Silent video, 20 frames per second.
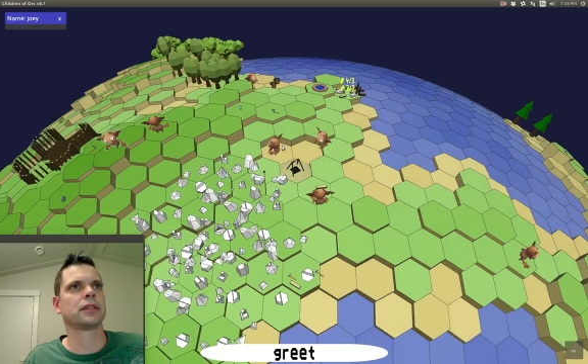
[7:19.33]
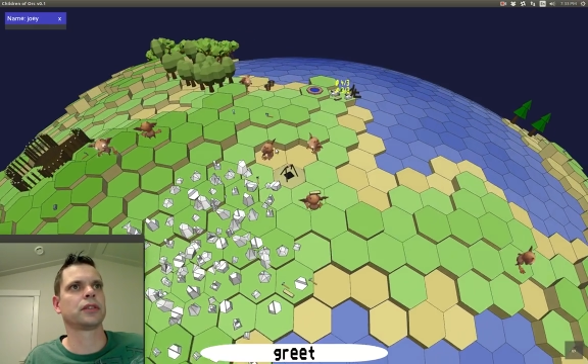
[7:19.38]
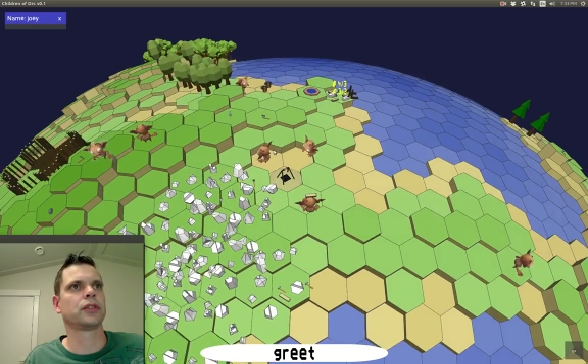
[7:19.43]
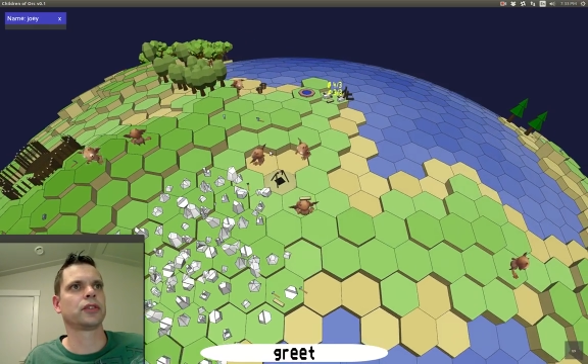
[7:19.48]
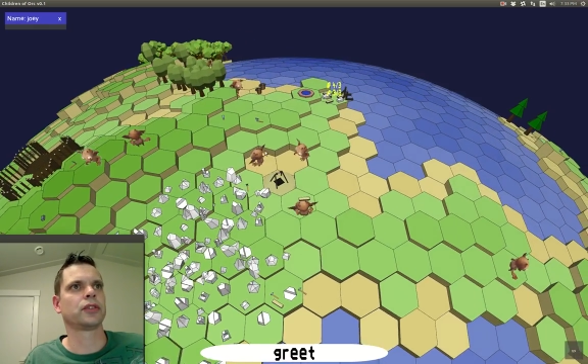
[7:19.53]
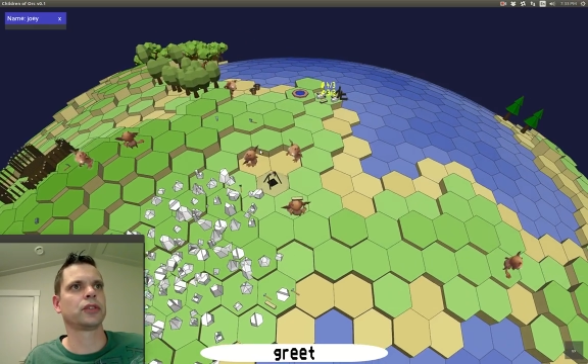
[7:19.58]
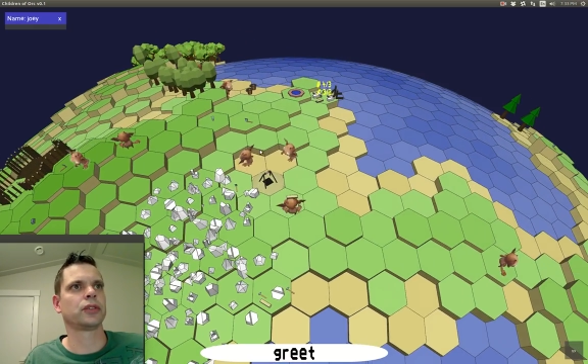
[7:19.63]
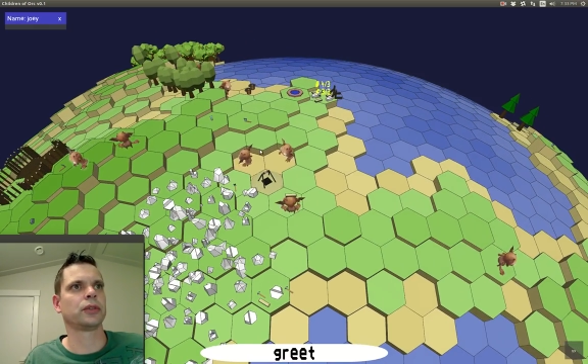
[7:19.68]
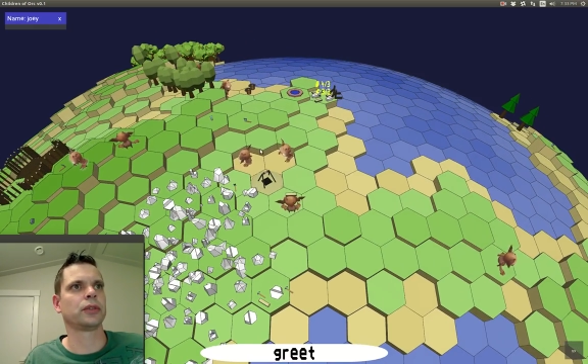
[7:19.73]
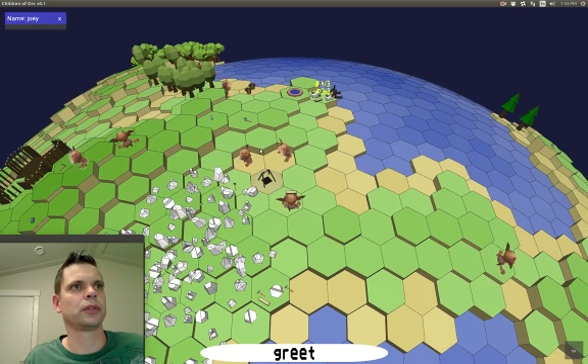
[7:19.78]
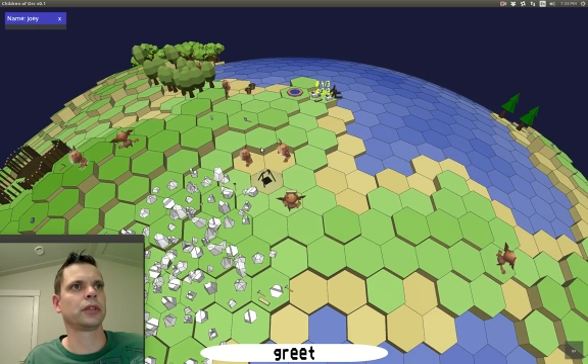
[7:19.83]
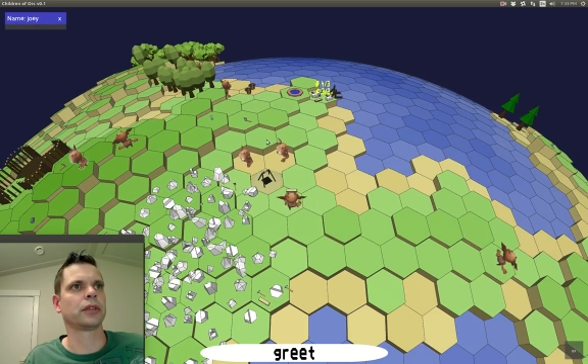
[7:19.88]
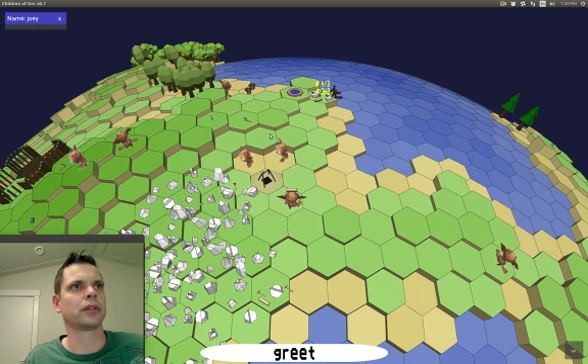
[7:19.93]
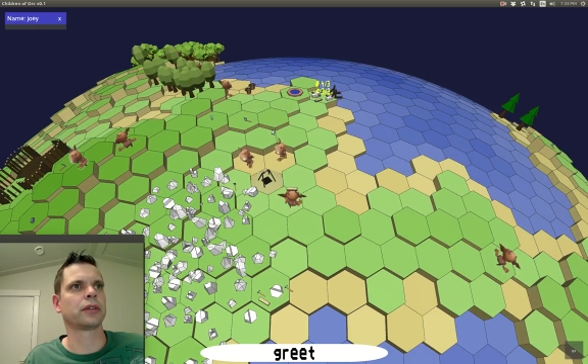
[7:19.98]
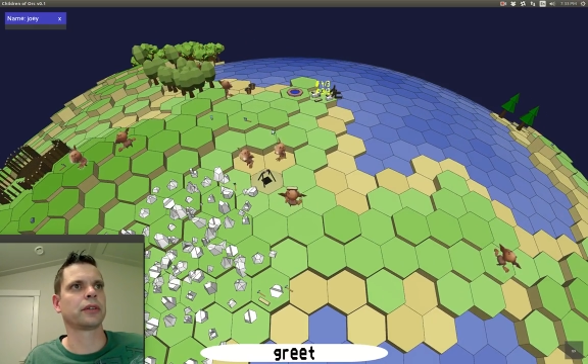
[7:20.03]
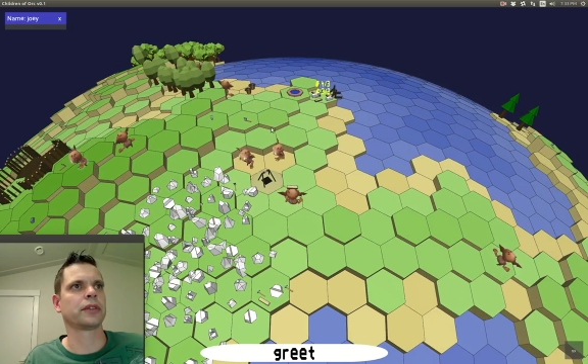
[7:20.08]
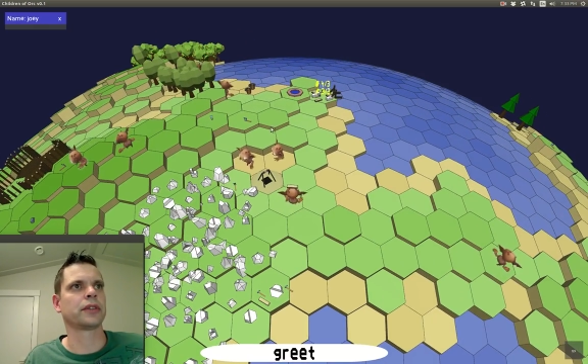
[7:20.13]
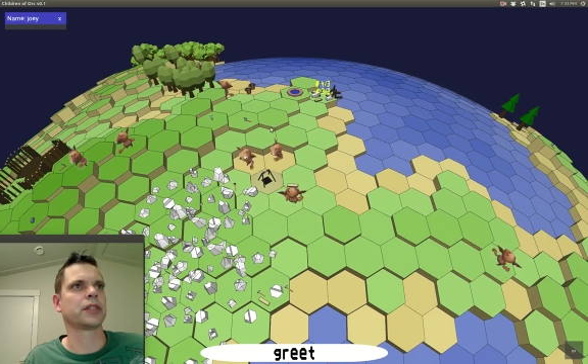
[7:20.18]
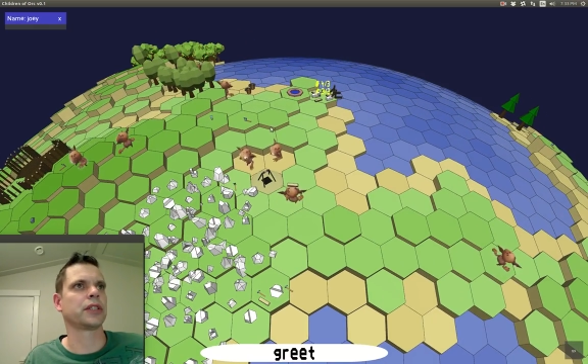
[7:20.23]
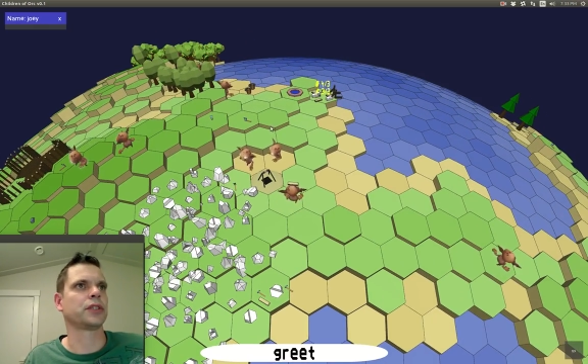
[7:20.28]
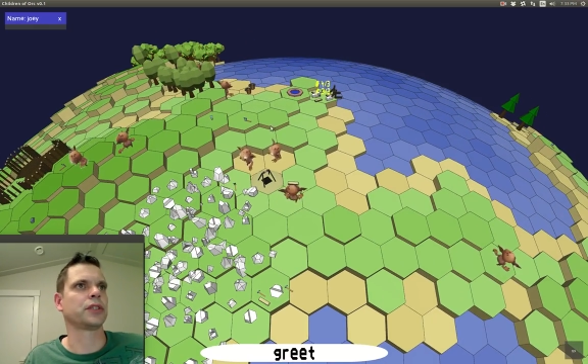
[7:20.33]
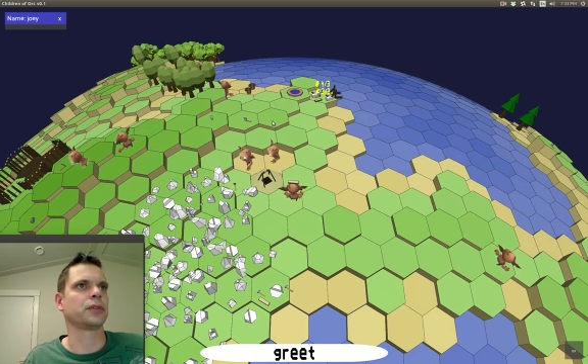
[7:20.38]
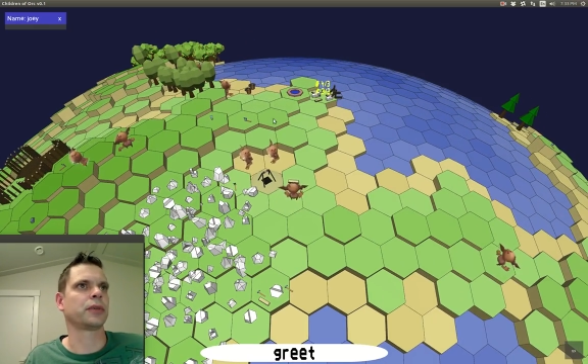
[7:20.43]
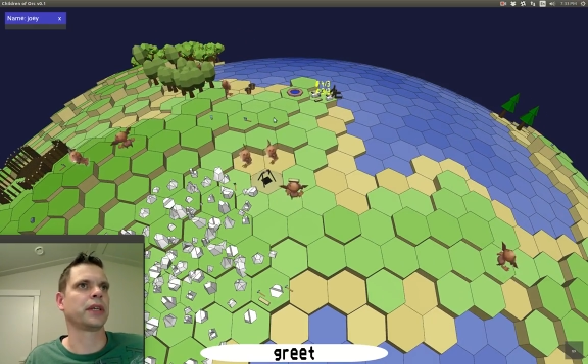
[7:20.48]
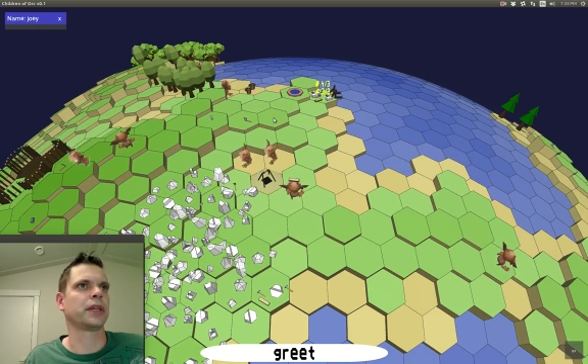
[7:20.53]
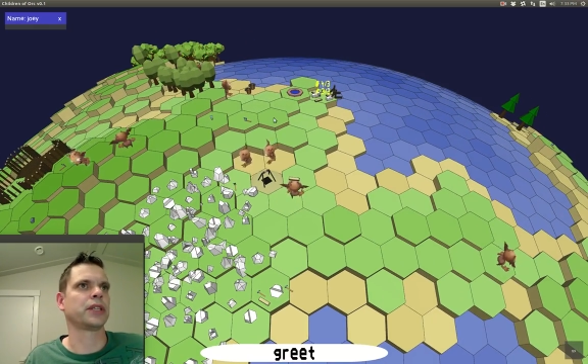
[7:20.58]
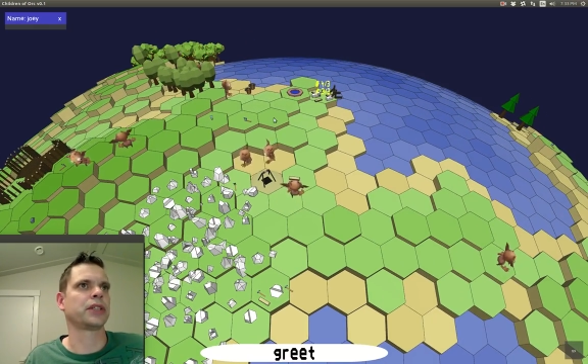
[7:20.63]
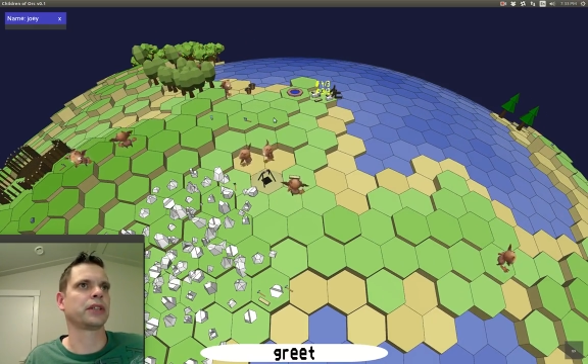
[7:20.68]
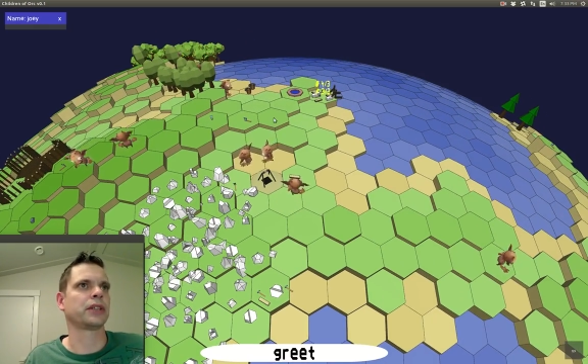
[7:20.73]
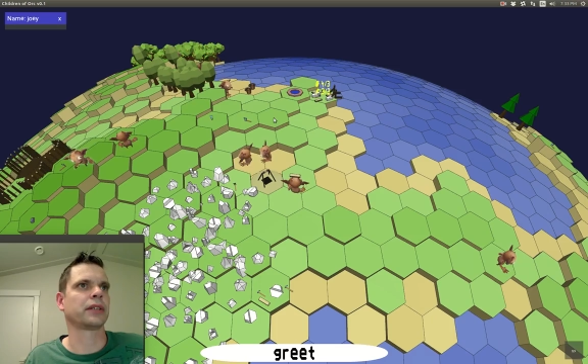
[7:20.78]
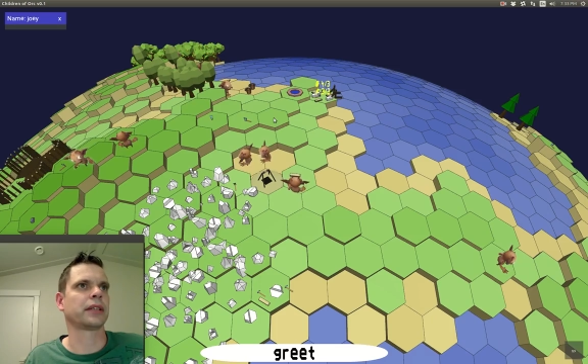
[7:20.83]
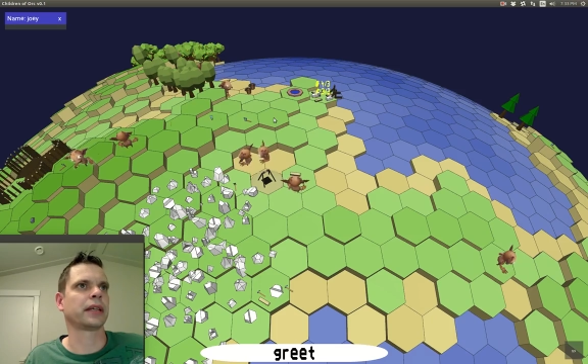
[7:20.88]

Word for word: to the current situation